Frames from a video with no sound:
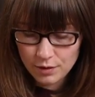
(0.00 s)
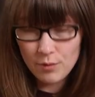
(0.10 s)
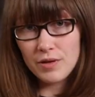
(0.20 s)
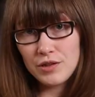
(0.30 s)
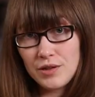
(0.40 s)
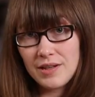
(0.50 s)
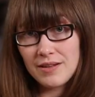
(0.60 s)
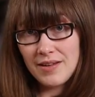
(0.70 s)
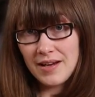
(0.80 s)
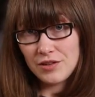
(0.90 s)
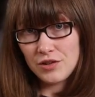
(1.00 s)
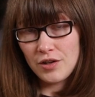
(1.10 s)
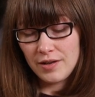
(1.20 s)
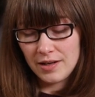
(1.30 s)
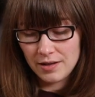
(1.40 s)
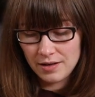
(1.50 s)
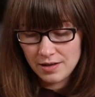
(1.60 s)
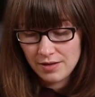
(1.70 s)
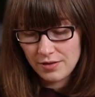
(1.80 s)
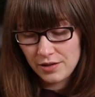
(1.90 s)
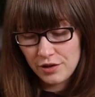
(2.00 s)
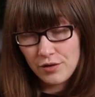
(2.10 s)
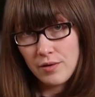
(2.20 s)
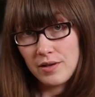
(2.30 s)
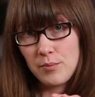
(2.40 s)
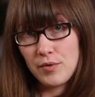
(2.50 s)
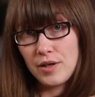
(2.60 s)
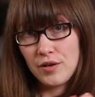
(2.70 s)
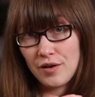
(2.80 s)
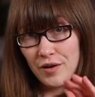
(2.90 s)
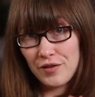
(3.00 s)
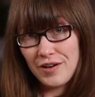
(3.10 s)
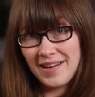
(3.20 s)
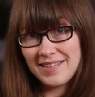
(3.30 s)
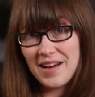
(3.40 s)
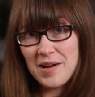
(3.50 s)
And once you get that started, then you're going to bring your other hand